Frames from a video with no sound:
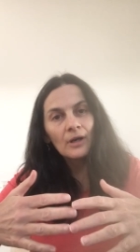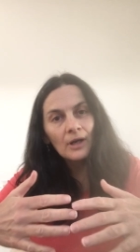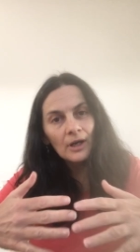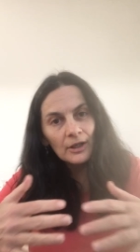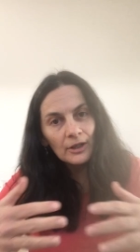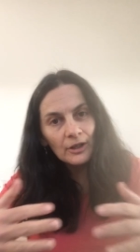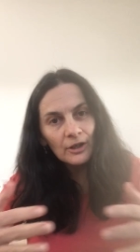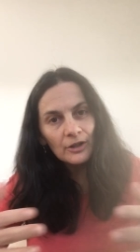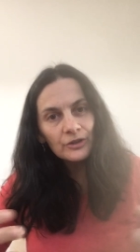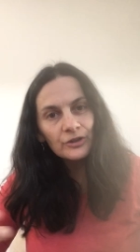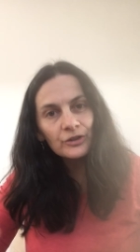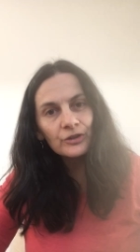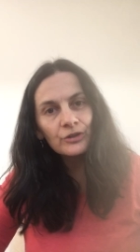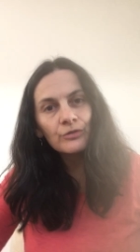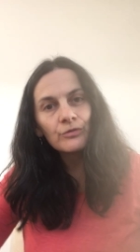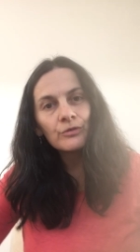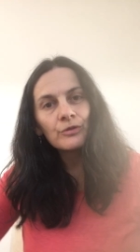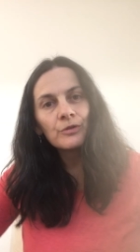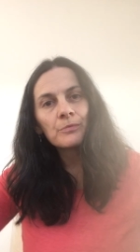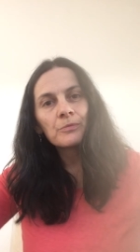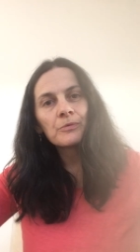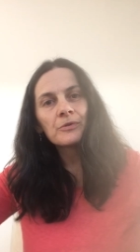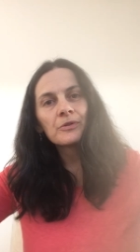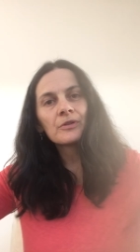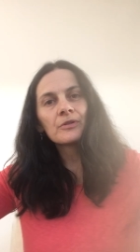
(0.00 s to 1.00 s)
I asked the
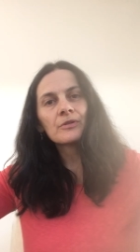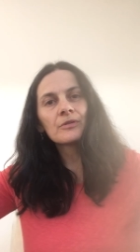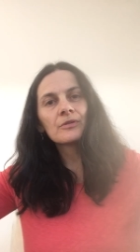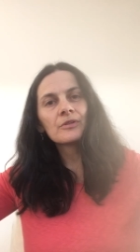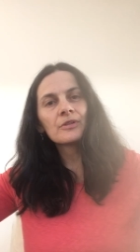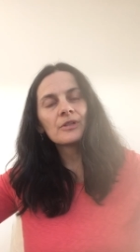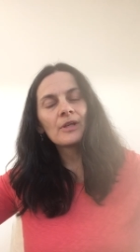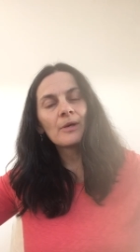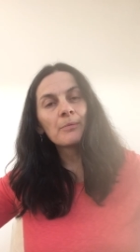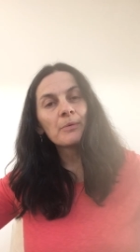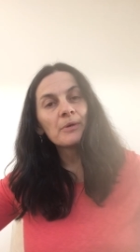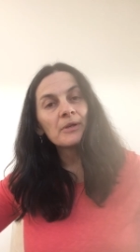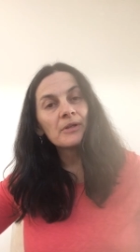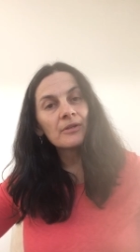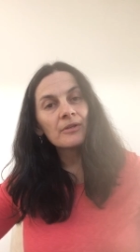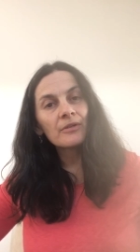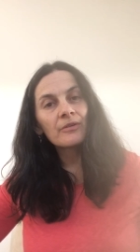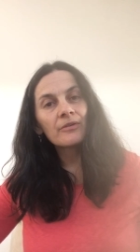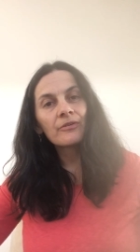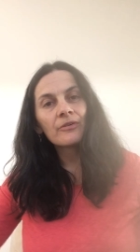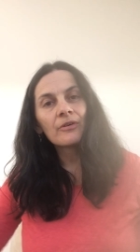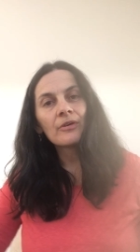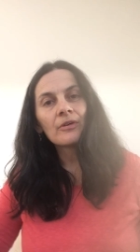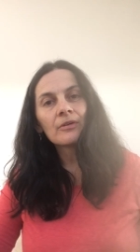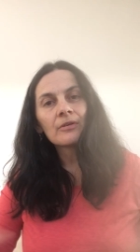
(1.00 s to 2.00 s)
group to step into
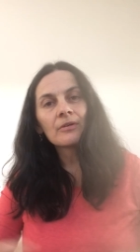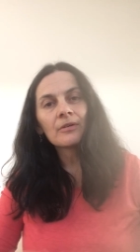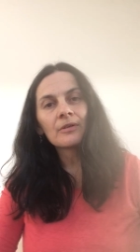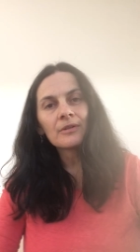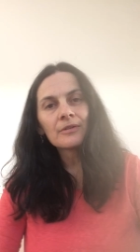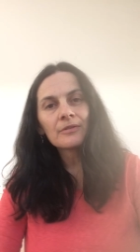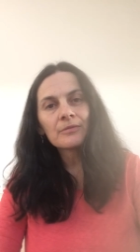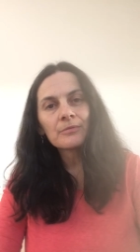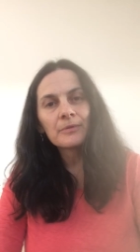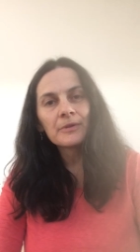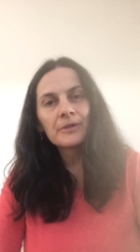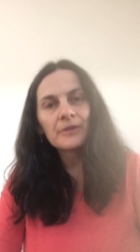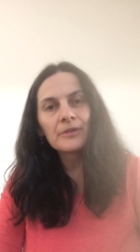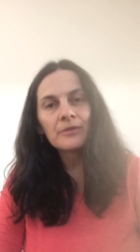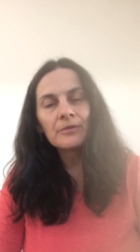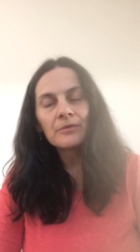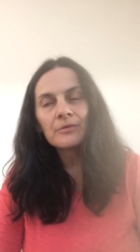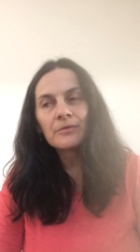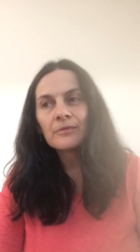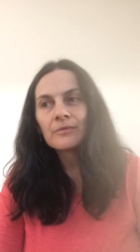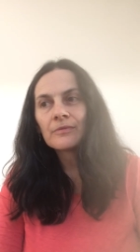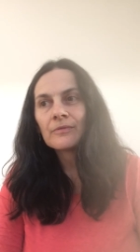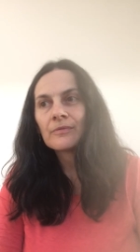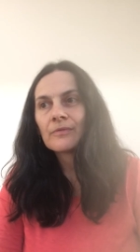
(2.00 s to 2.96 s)
circle as we do.